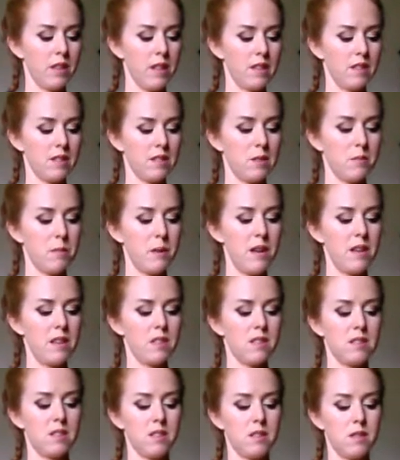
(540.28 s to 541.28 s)
less
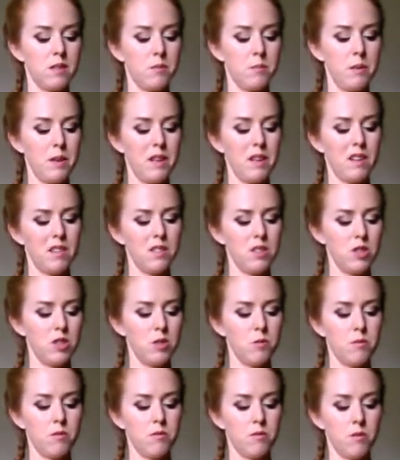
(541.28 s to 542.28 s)
space to spin
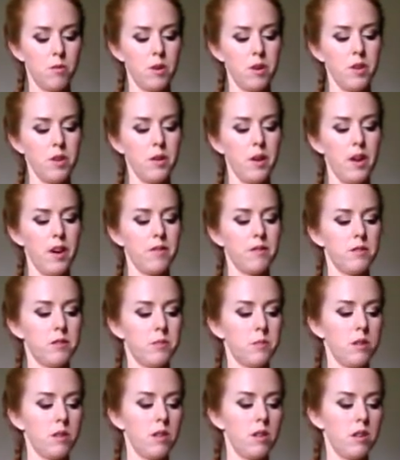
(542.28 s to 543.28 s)
onto before you have to
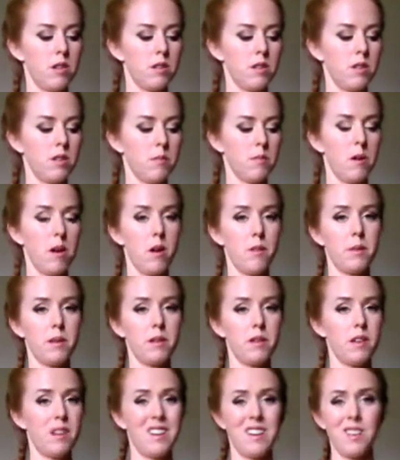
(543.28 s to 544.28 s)
put it onto the
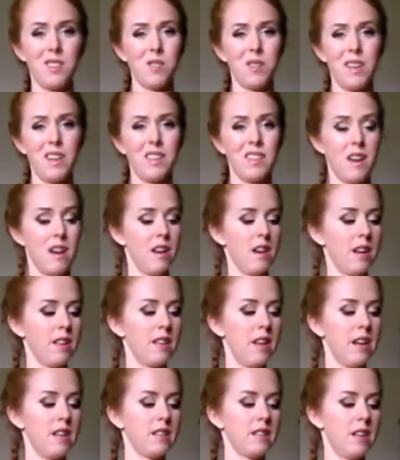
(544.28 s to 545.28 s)
bobbin. And I don't like that. I
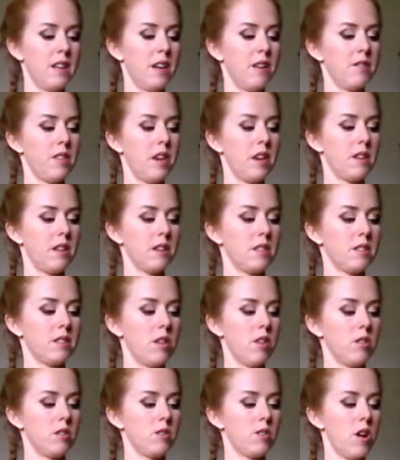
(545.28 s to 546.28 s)
like to have that nice
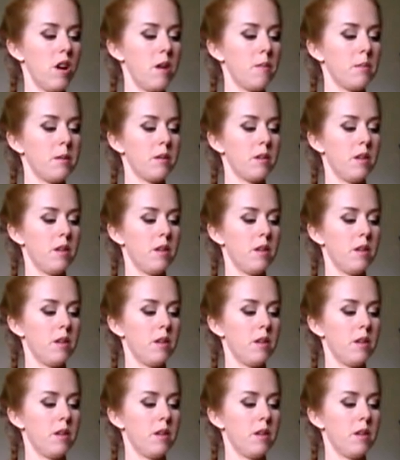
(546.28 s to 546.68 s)
long drop.